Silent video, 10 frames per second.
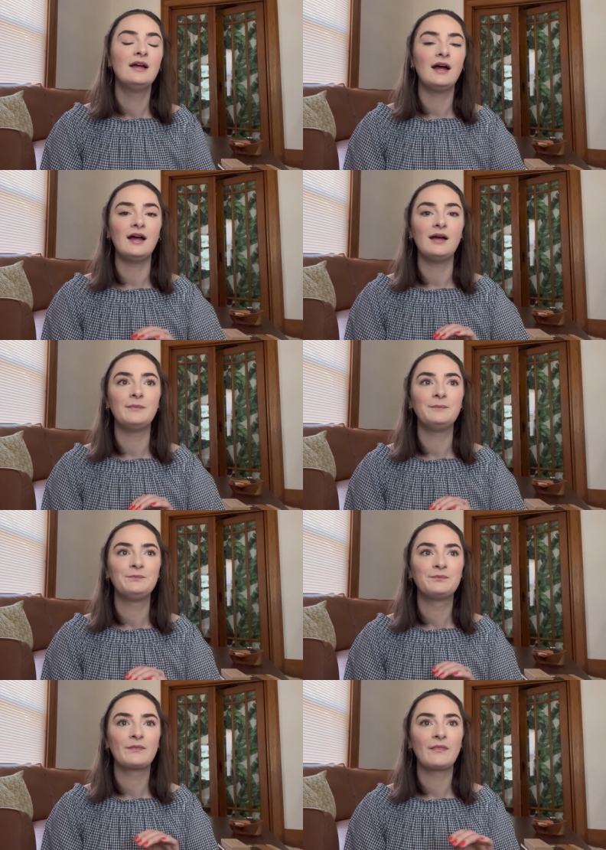Um,
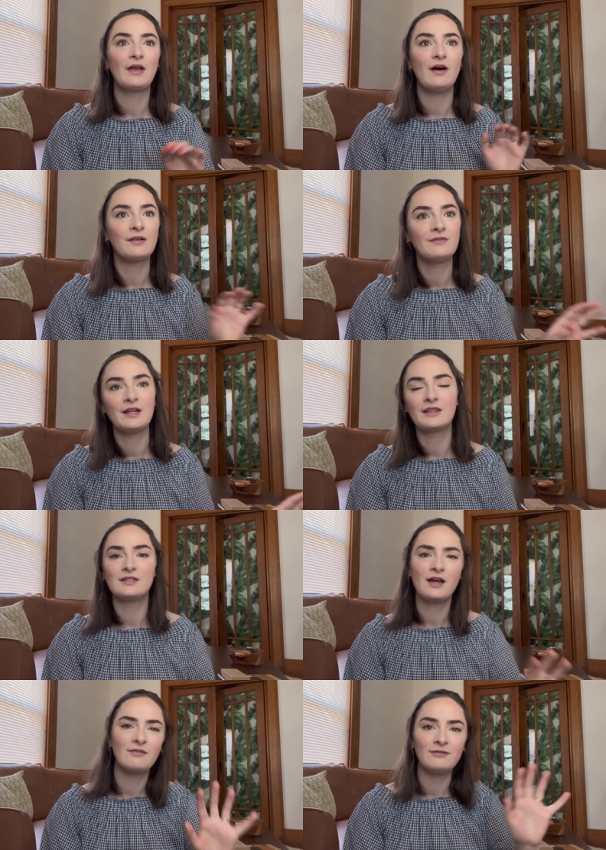all of like the
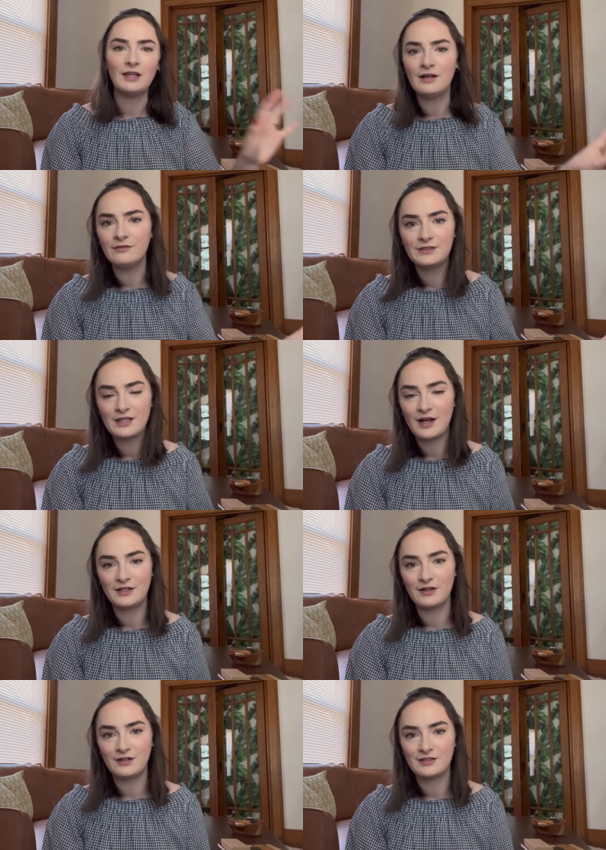tough love sock
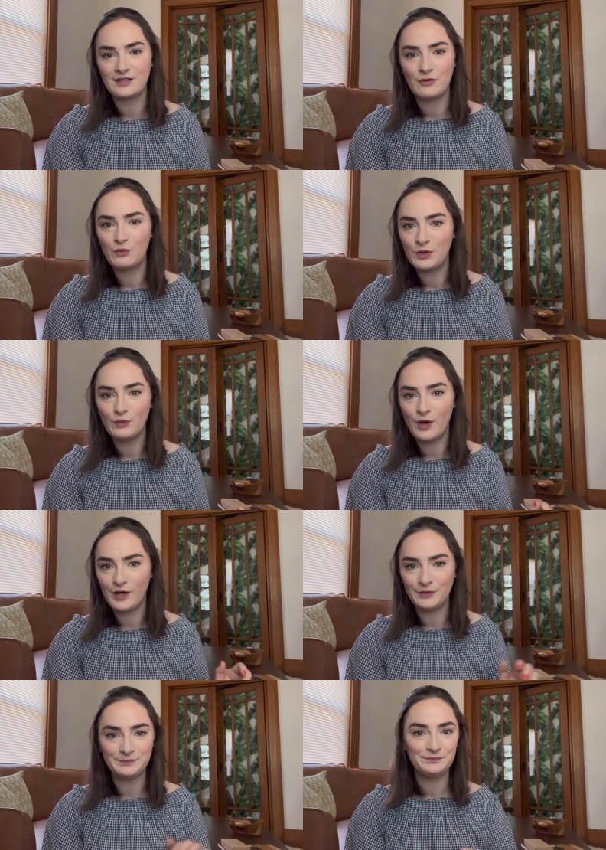yarns on one
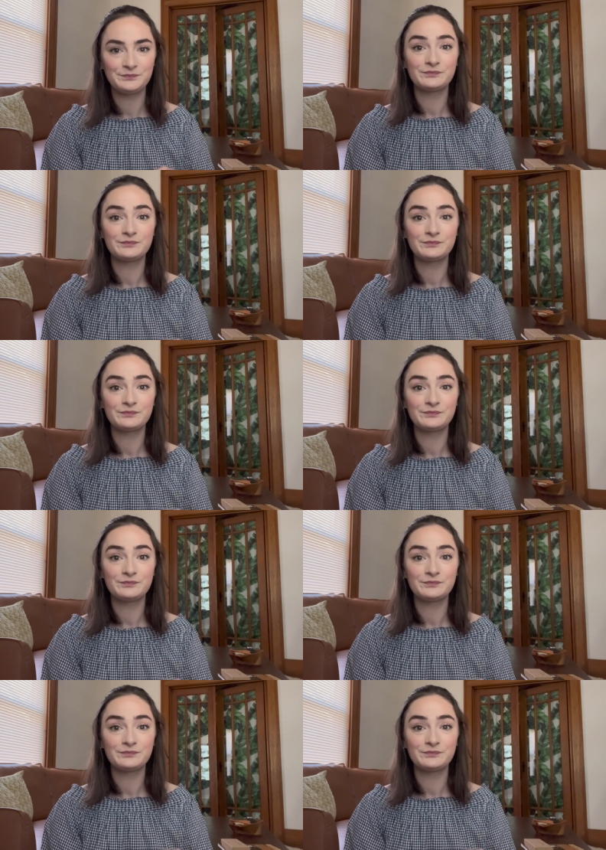wall.